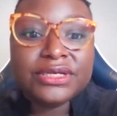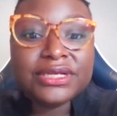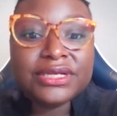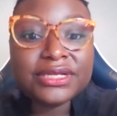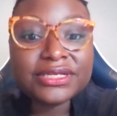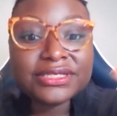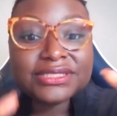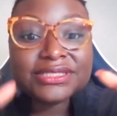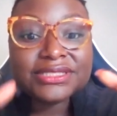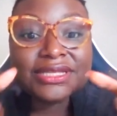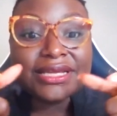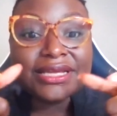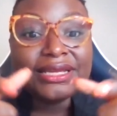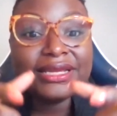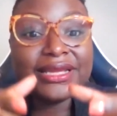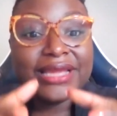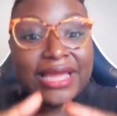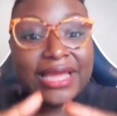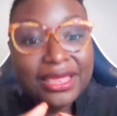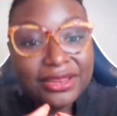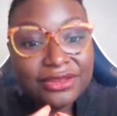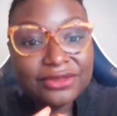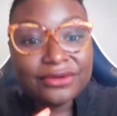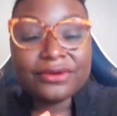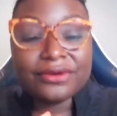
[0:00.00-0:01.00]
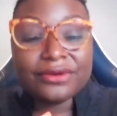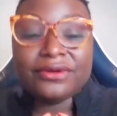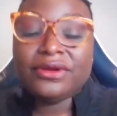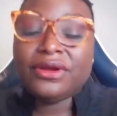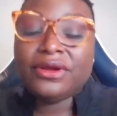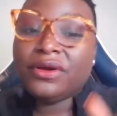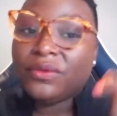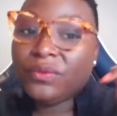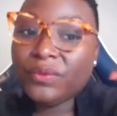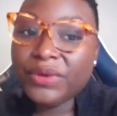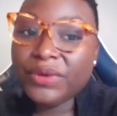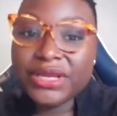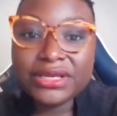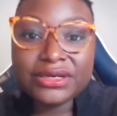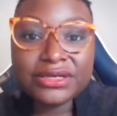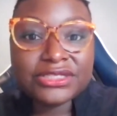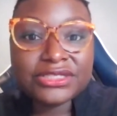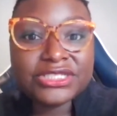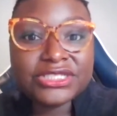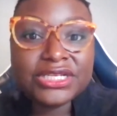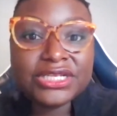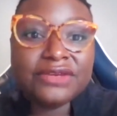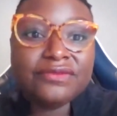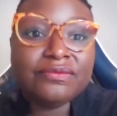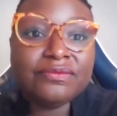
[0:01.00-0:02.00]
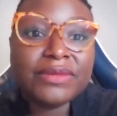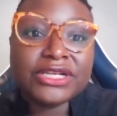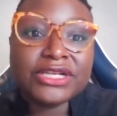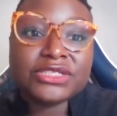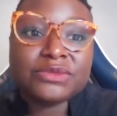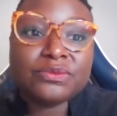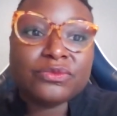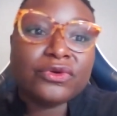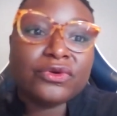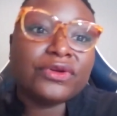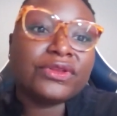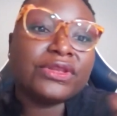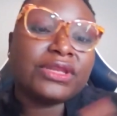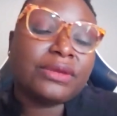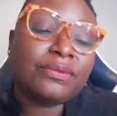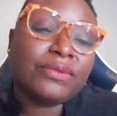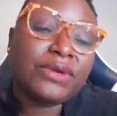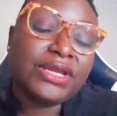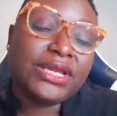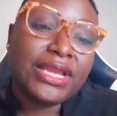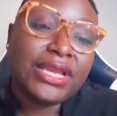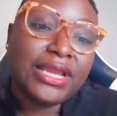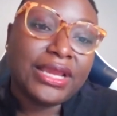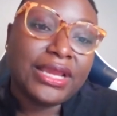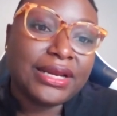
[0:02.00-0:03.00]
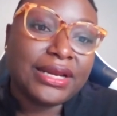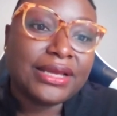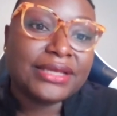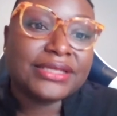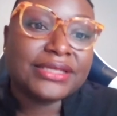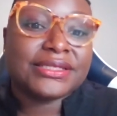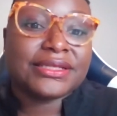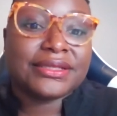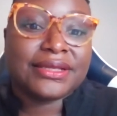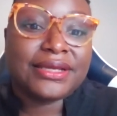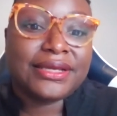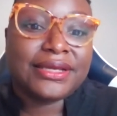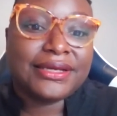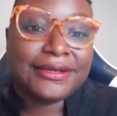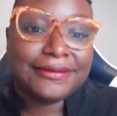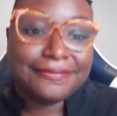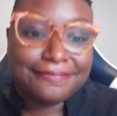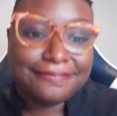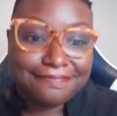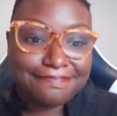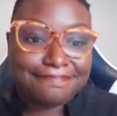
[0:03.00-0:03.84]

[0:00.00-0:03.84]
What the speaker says: because together we can achieve much more than we can isolated.